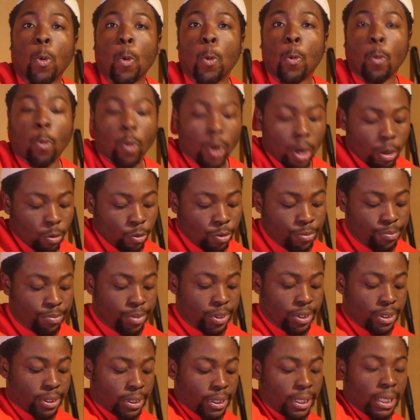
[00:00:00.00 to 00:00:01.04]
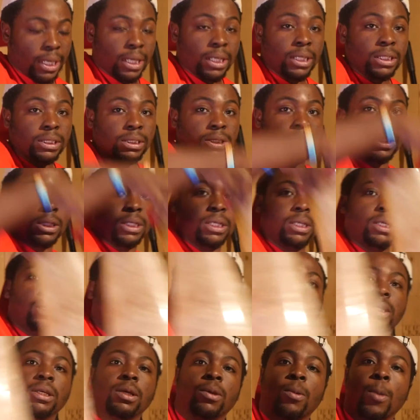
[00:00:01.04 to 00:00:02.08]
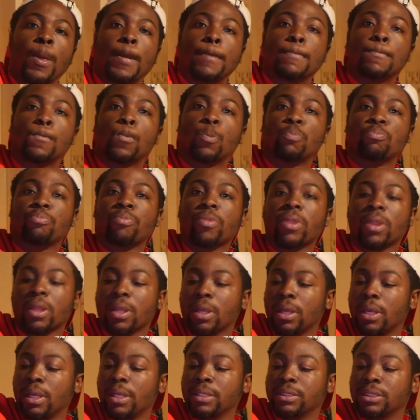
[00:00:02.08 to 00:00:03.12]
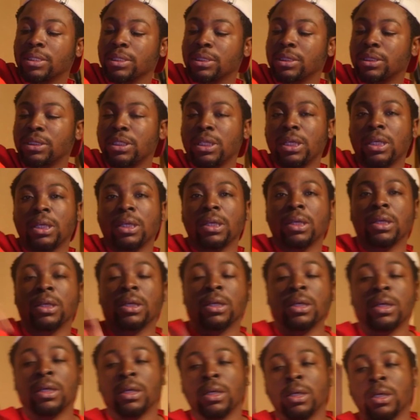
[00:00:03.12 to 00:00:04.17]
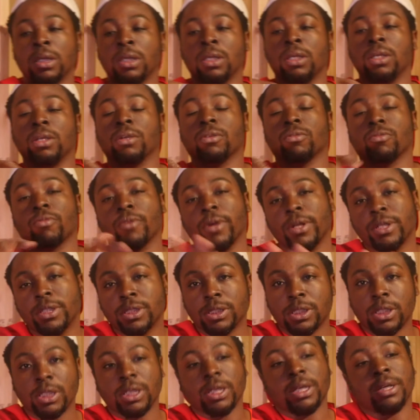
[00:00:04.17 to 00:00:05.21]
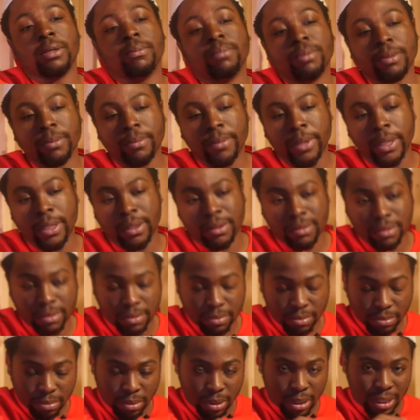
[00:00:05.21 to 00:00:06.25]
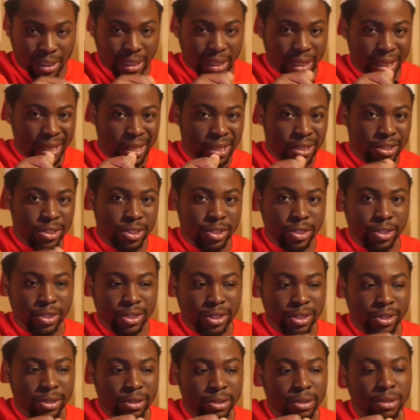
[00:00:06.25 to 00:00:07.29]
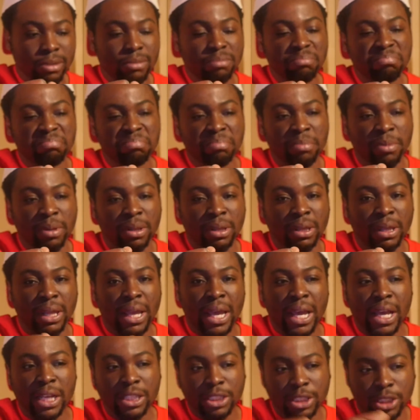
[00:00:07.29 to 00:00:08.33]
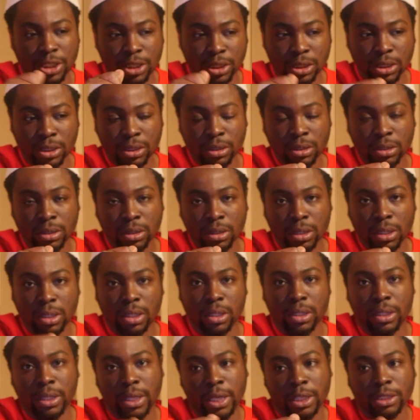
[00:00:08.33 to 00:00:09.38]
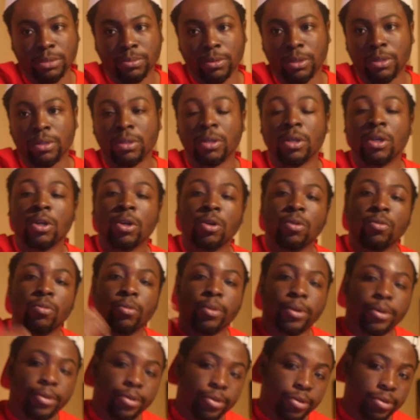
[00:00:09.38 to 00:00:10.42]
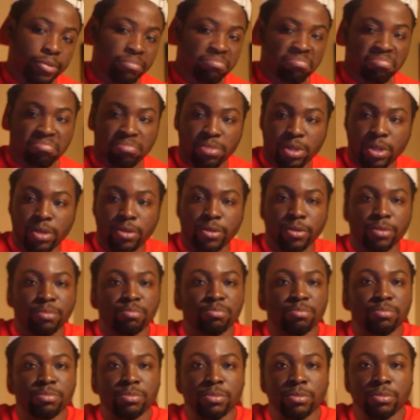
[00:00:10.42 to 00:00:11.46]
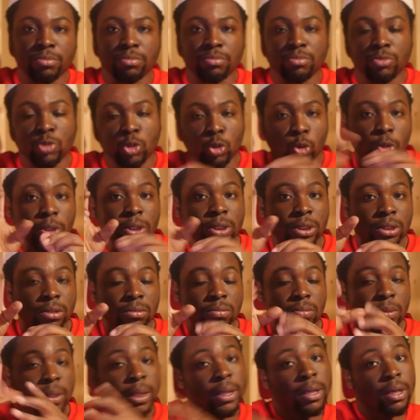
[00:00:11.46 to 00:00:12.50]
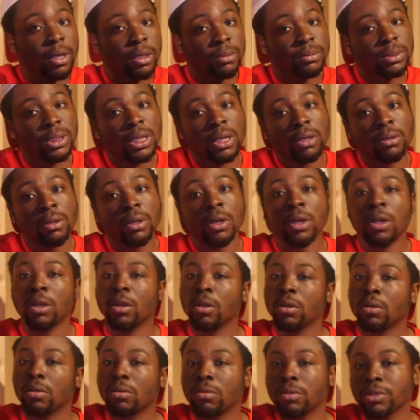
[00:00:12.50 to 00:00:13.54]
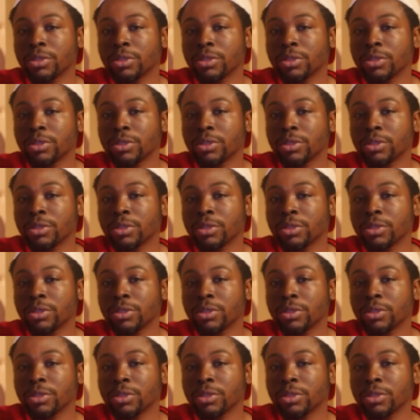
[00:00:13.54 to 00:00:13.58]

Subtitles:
What would be nice is to see brstv implement an easier latch attachment where you can either twist and it comes out, or